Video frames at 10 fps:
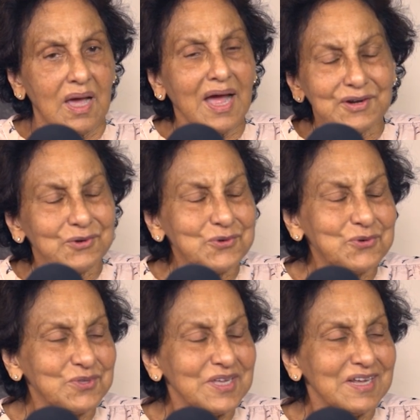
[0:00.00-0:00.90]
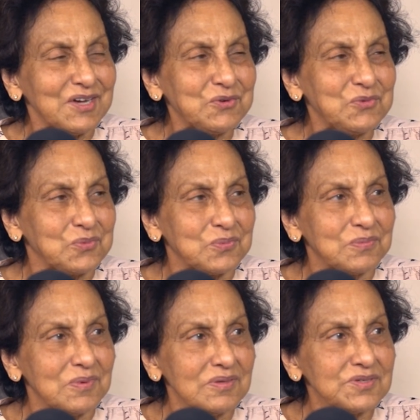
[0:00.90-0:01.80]
I don't know that I could
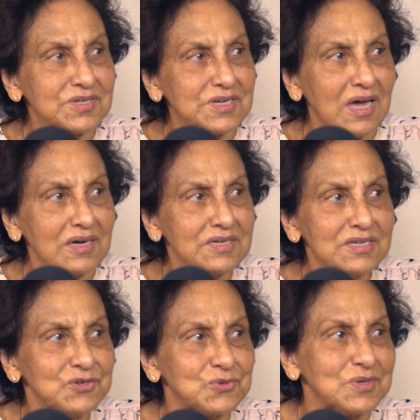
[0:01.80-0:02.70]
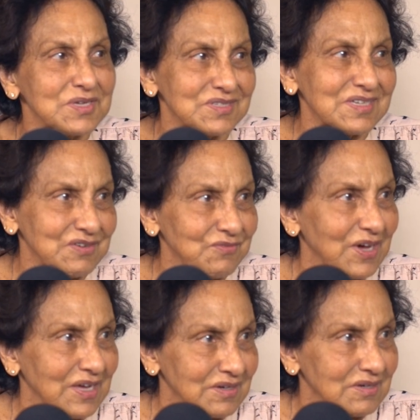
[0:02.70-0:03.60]
start in today's
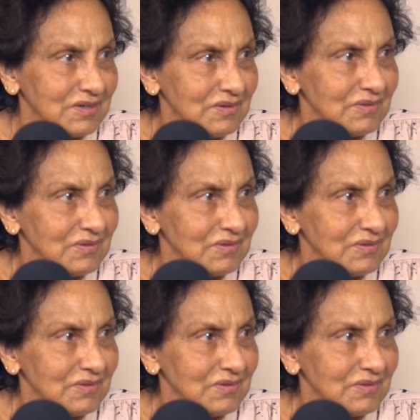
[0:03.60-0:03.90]
environment,